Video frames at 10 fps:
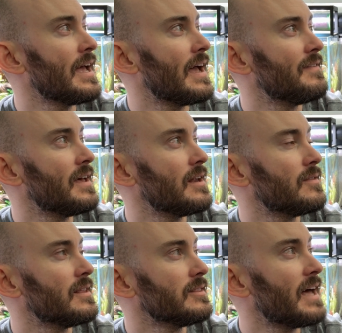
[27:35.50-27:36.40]
And then
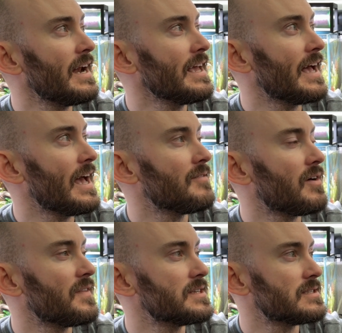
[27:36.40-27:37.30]
the lighting I have
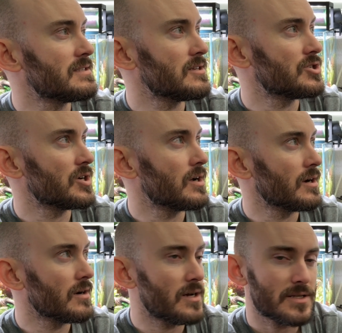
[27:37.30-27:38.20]
on this is the
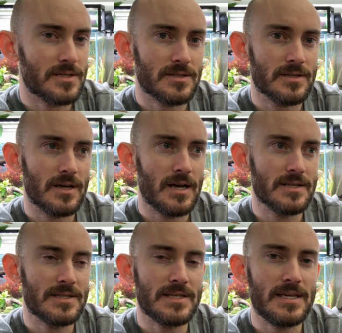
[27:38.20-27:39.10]
Trajeros
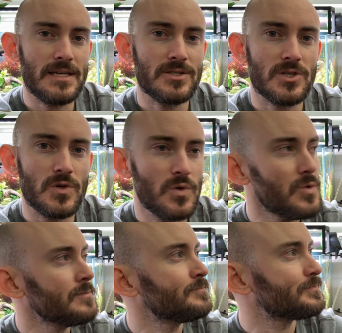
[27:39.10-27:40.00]

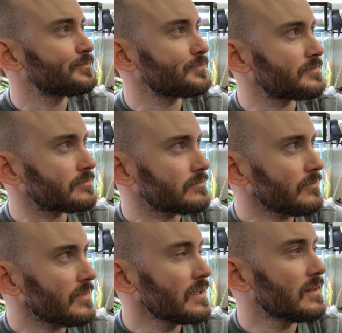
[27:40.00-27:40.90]
C2
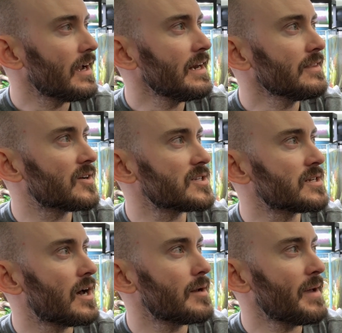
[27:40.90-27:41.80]
lighting. There is
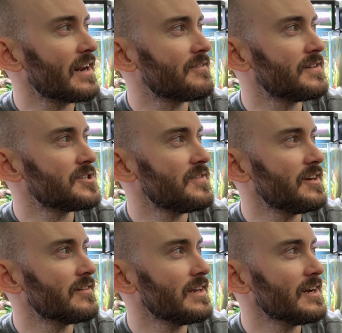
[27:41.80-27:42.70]
an automatic fish
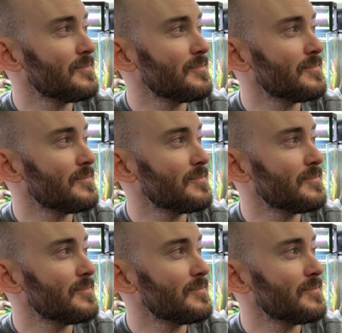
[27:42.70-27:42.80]
feeder in here